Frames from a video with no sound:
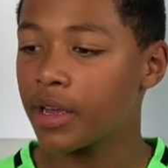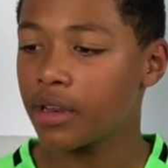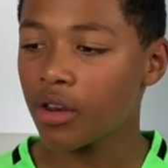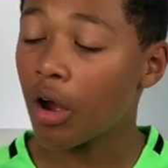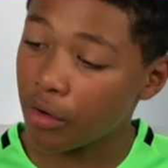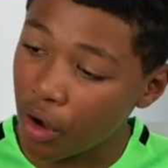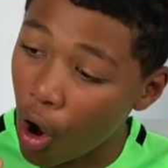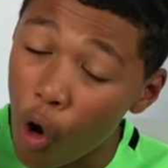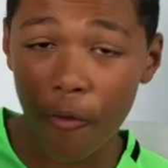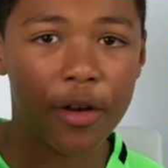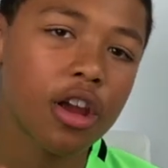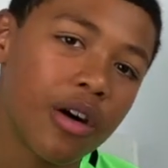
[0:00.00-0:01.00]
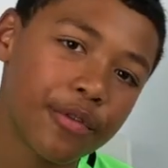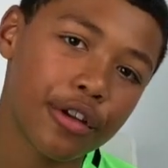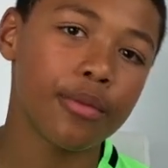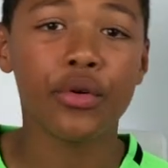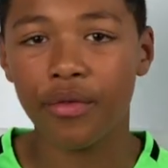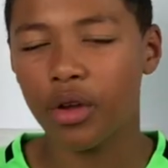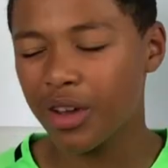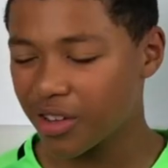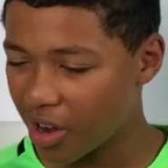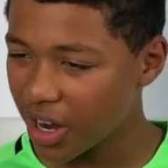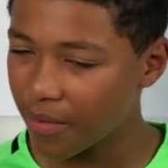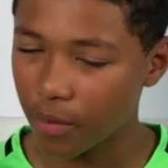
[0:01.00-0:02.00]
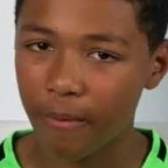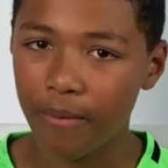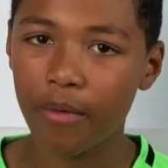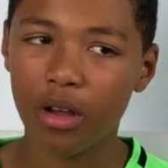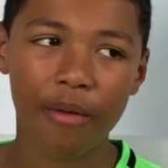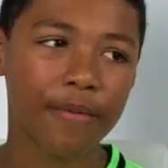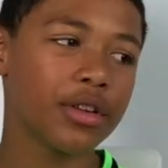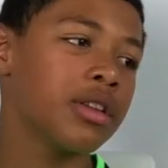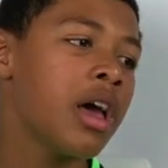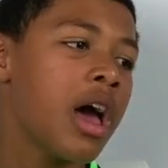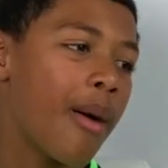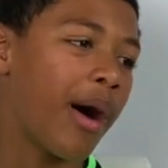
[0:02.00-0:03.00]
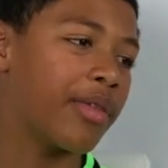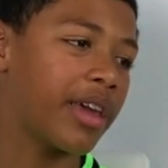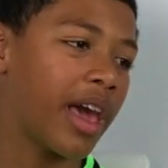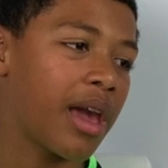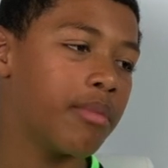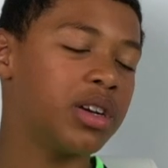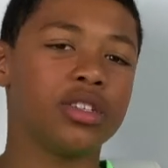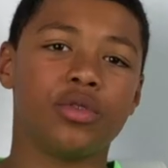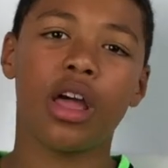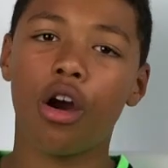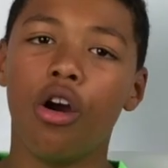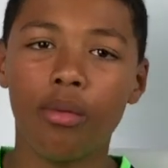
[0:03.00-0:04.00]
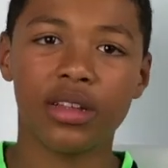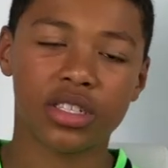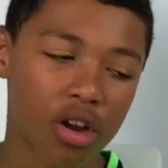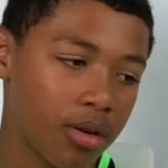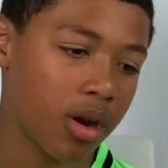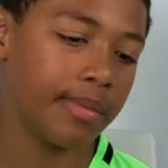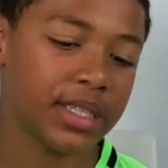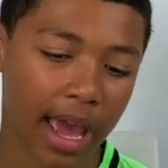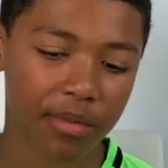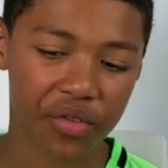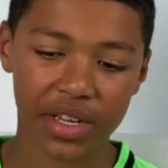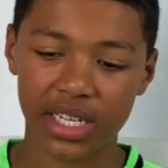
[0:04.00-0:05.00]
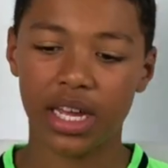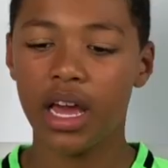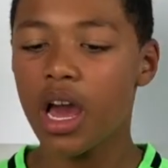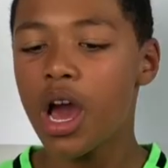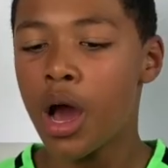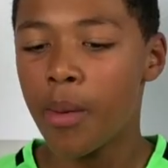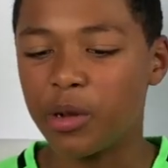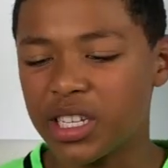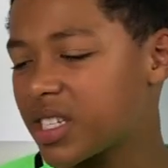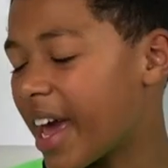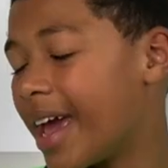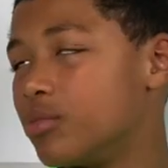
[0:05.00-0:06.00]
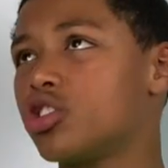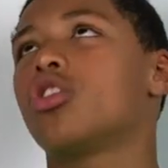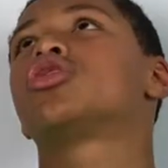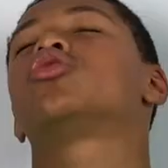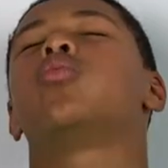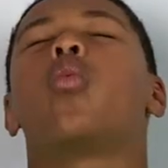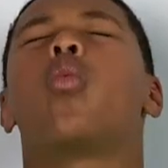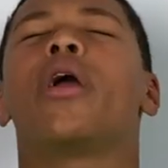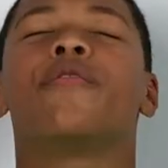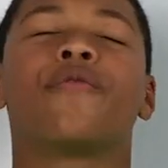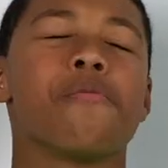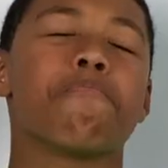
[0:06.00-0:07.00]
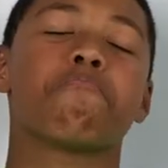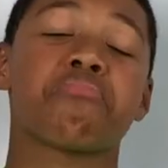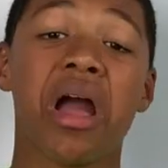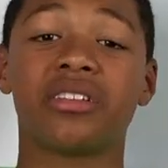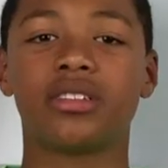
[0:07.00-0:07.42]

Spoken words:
not overly confident, but kind of confident about the game, because it was at home and Tottenham came to visit. But this game just went from bad